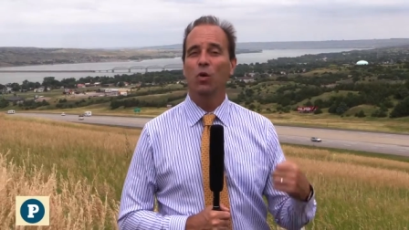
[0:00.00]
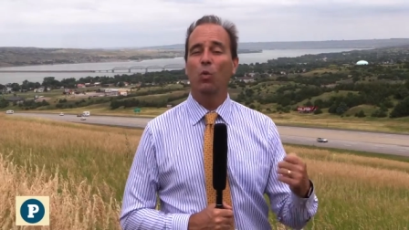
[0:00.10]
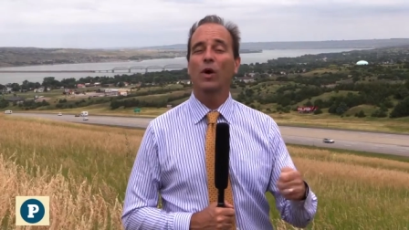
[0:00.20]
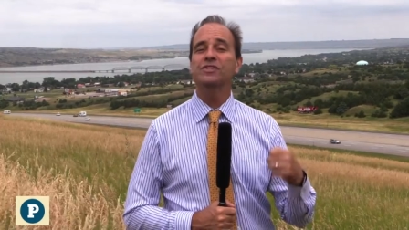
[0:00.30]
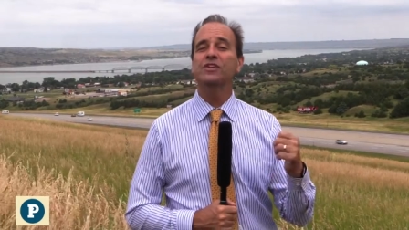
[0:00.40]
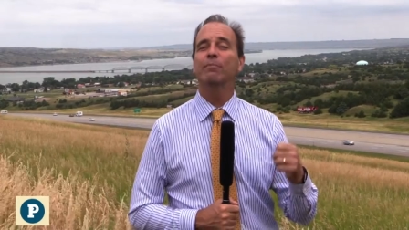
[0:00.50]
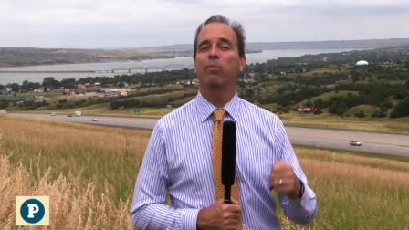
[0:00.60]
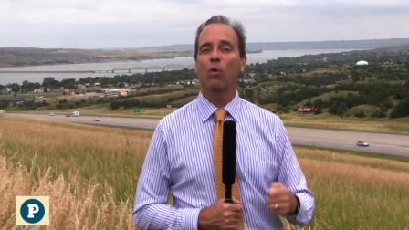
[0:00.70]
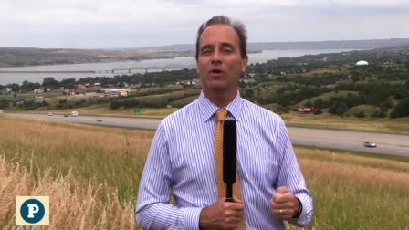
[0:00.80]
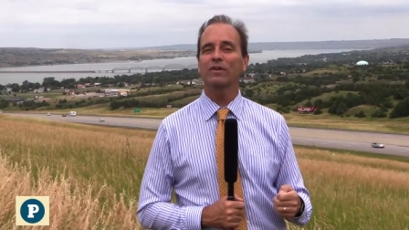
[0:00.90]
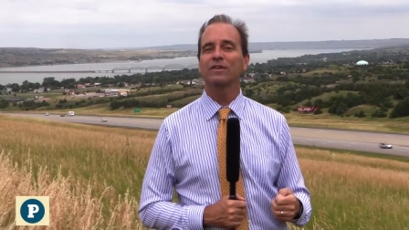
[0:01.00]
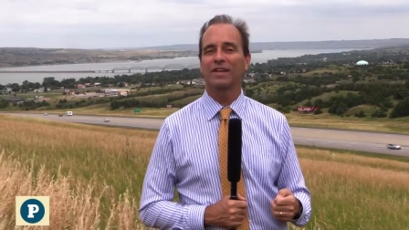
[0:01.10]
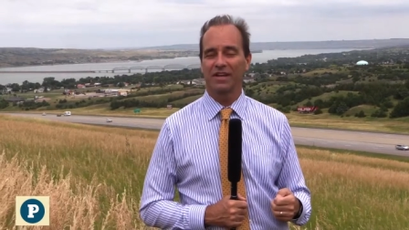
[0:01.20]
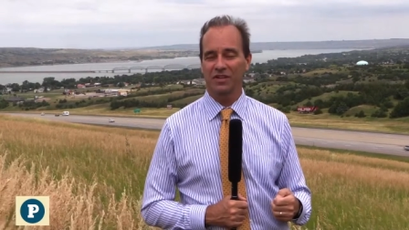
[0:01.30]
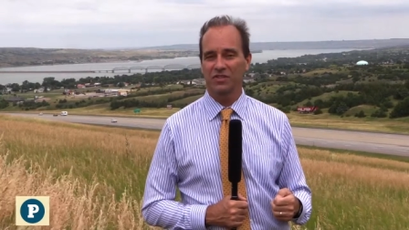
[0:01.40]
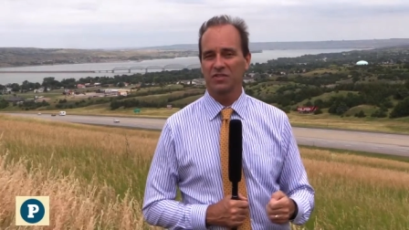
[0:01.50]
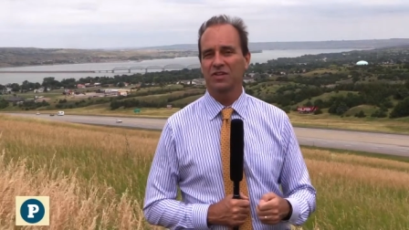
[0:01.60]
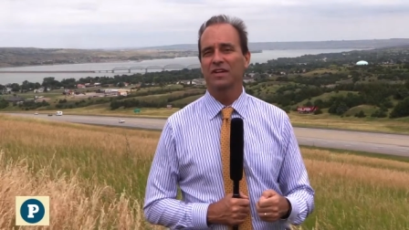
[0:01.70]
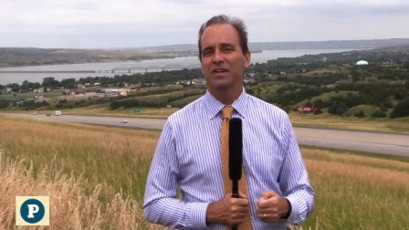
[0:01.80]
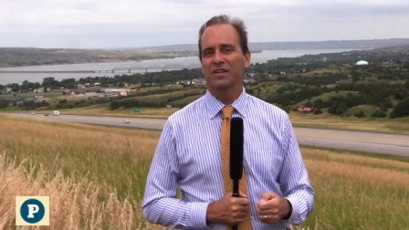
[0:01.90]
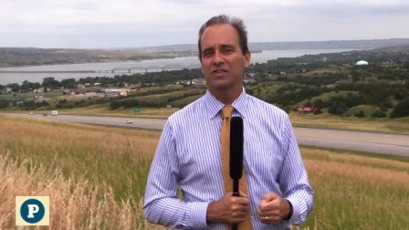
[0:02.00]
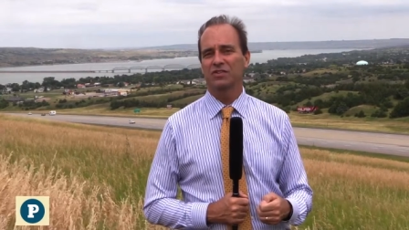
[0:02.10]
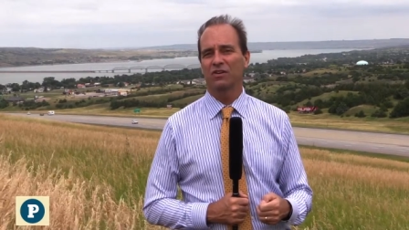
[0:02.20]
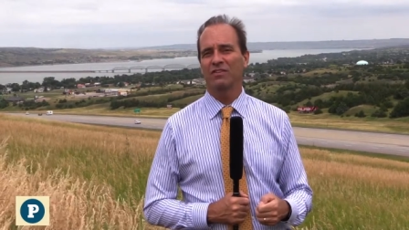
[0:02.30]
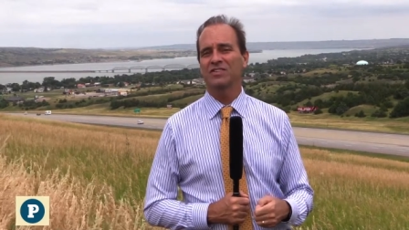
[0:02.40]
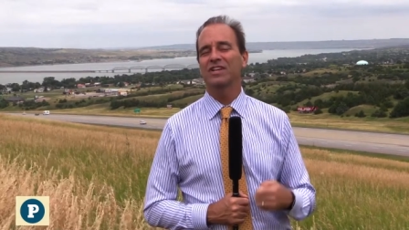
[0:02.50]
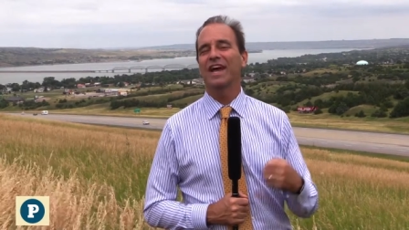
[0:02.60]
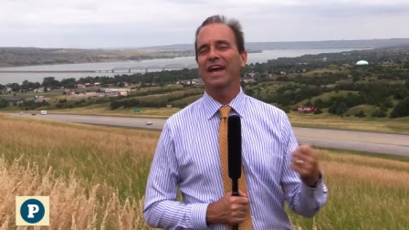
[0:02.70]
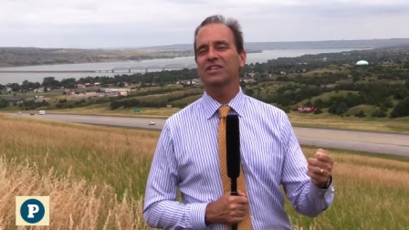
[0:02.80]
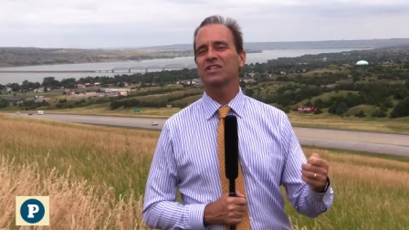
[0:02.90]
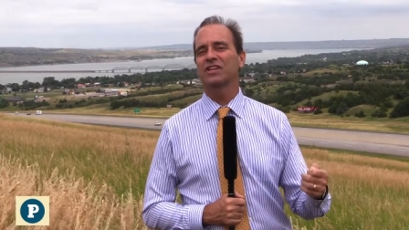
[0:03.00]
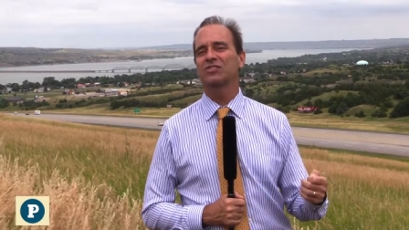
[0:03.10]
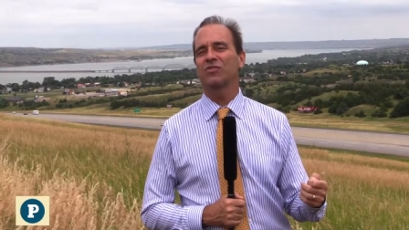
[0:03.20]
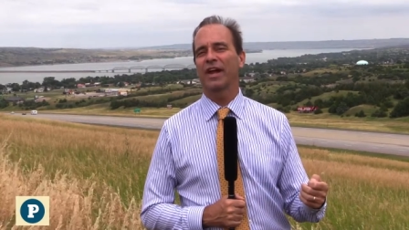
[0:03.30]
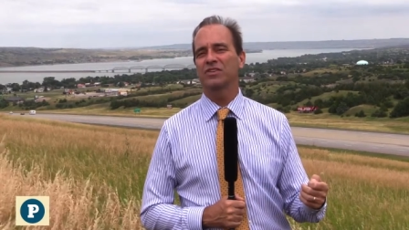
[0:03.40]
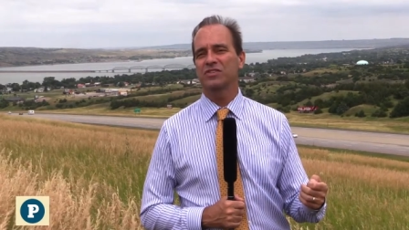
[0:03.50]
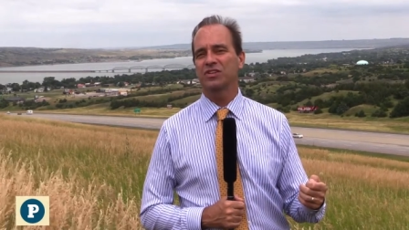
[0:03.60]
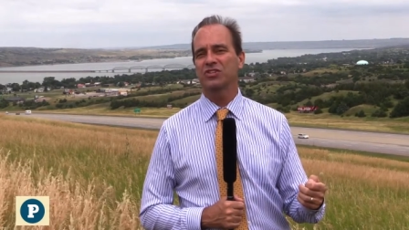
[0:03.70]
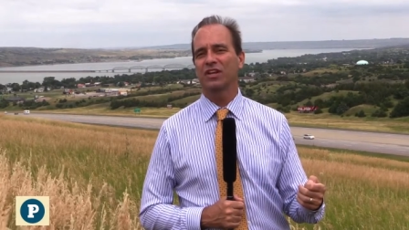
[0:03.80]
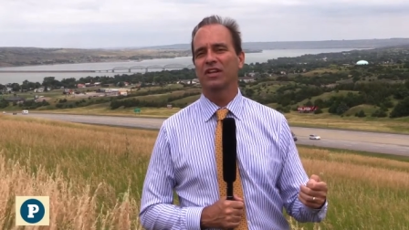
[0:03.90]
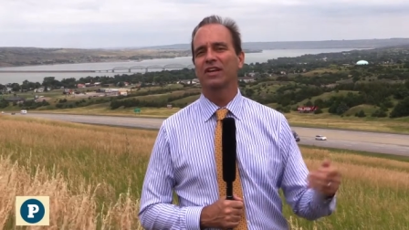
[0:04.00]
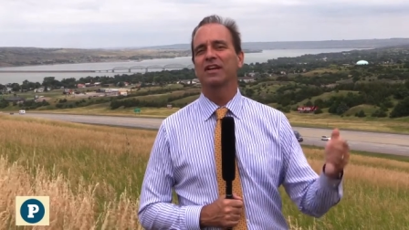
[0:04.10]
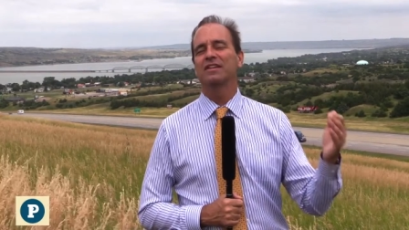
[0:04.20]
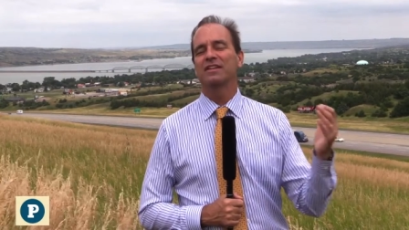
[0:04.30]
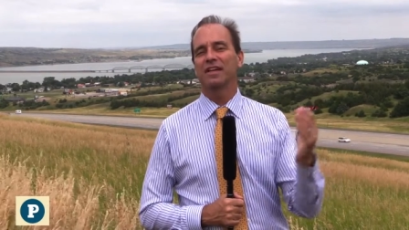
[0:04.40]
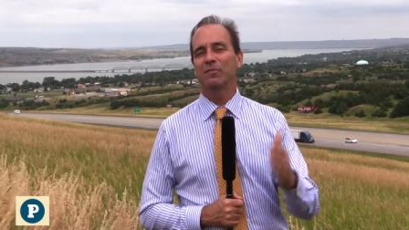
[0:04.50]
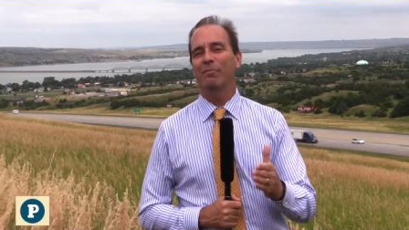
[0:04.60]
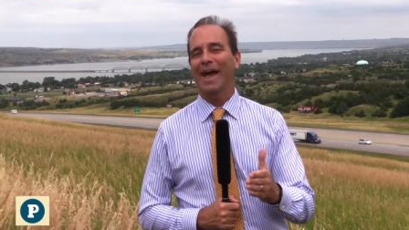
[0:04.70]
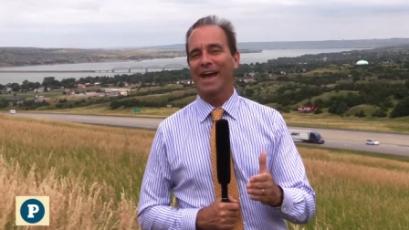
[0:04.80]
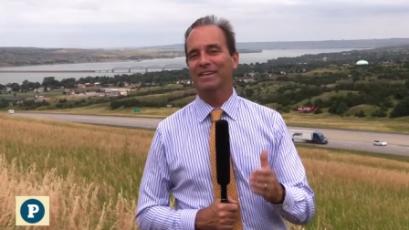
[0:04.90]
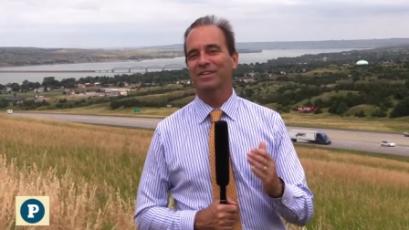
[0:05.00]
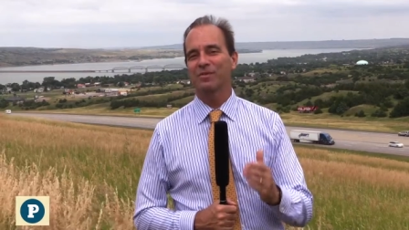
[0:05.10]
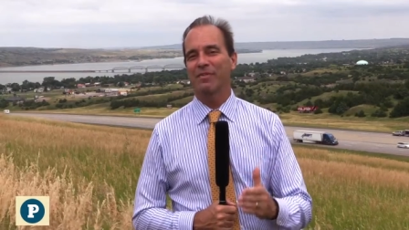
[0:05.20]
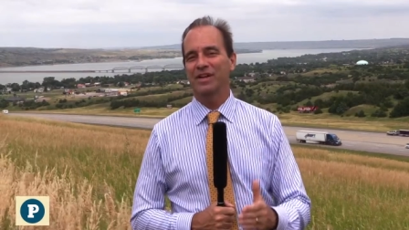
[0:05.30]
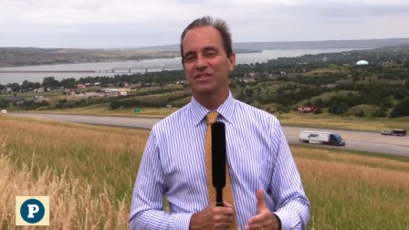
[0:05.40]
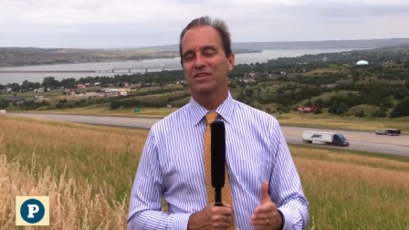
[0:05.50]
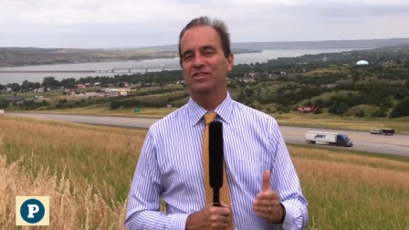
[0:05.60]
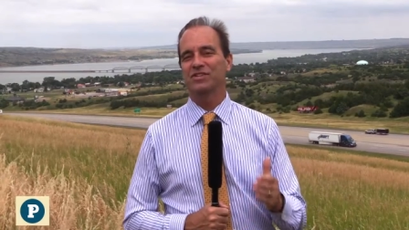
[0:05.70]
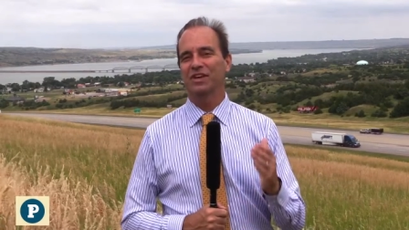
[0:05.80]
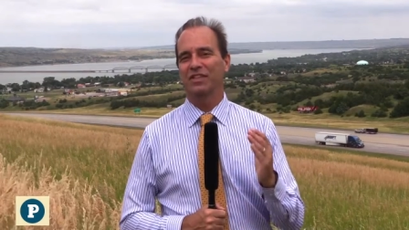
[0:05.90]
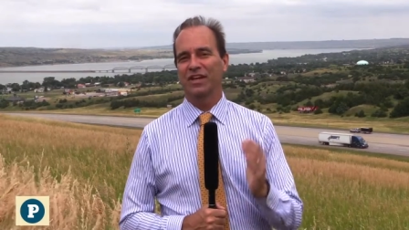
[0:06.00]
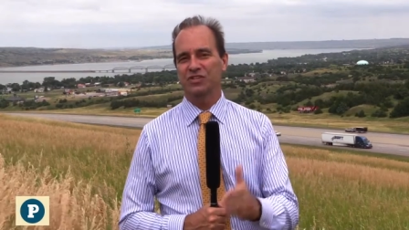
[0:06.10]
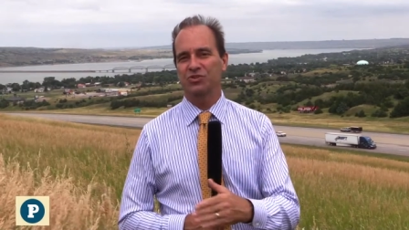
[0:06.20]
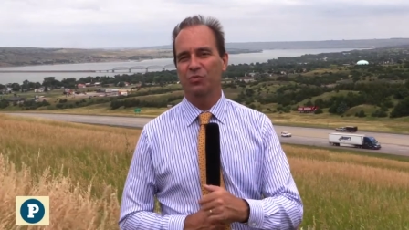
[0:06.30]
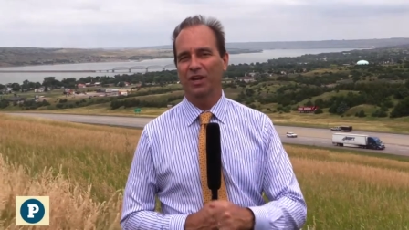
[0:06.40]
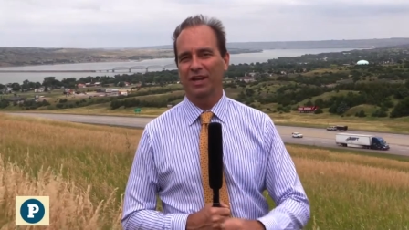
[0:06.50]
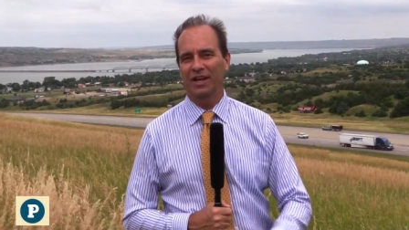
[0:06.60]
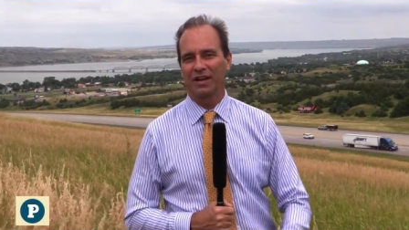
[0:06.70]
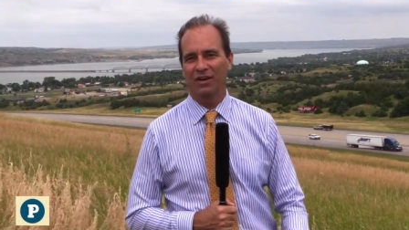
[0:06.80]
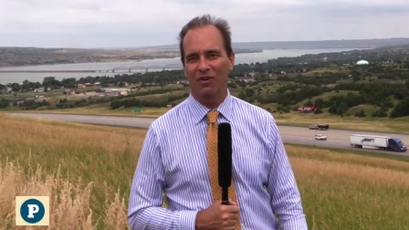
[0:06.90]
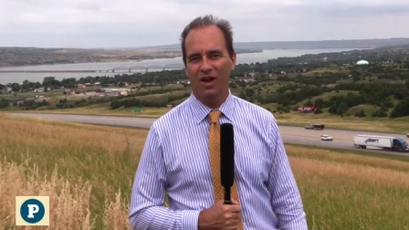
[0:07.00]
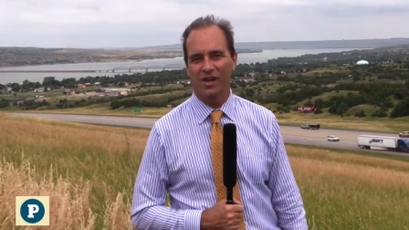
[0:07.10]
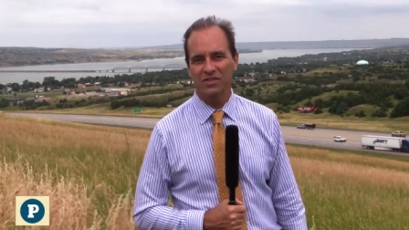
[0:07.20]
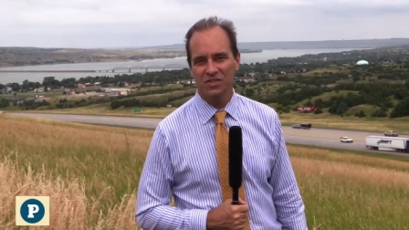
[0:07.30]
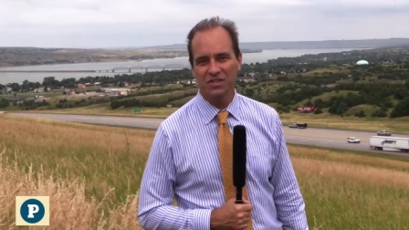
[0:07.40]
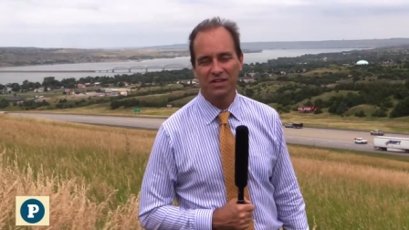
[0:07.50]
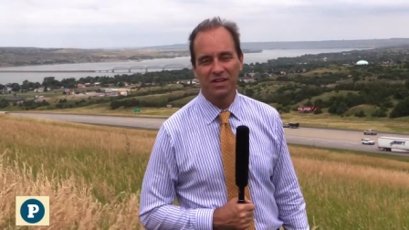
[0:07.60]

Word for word: What's important is can serve as an excellent transition to get back to the message that you want to get across.